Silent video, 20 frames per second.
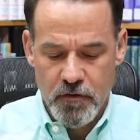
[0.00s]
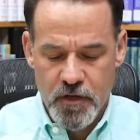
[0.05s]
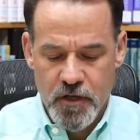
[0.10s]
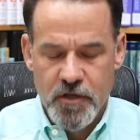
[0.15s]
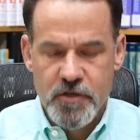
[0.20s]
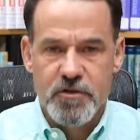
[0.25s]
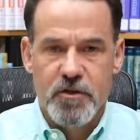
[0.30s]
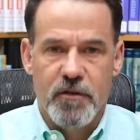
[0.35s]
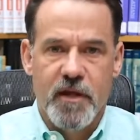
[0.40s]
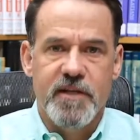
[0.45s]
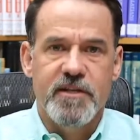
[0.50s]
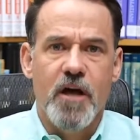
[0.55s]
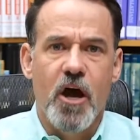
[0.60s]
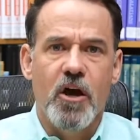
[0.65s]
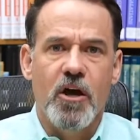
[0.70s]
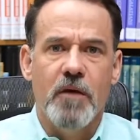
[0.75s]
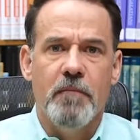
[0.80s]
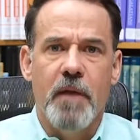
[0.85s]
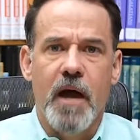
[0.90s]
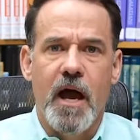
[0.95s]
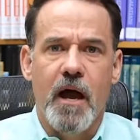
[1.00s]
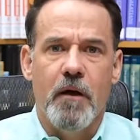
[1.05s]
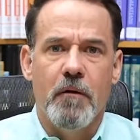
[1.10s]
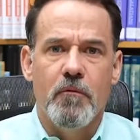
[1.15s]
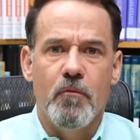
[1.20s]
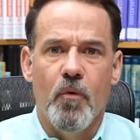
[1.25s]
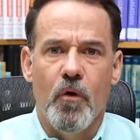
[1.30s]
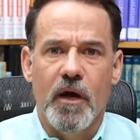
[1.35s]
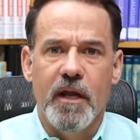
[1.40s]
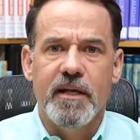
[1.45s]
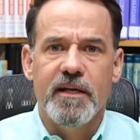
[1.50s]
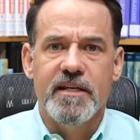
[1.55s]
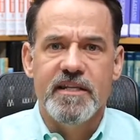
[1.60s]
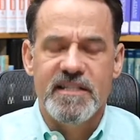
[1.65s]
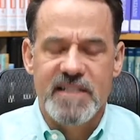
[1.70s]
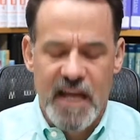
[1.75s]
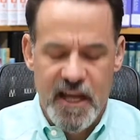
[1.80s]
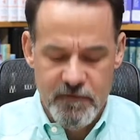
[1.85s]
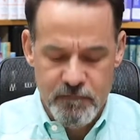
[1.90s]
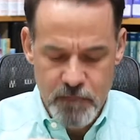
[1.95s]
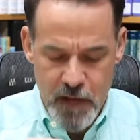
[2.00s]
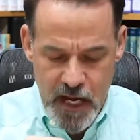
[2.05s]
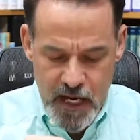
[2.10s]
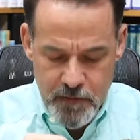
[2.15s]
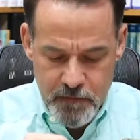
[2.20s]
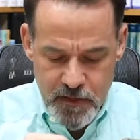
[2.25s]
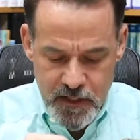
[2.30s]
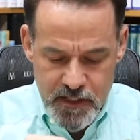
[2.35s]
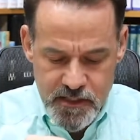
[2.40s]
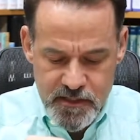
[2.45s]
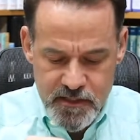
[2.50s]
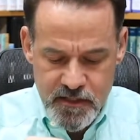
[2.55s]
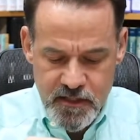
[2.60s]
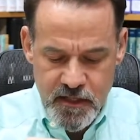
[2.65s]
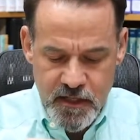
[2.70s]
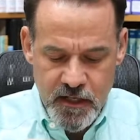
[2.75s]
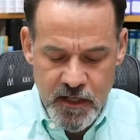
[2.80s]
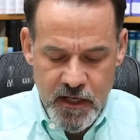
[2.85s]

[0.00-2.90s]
so they talk about wanting to save babies,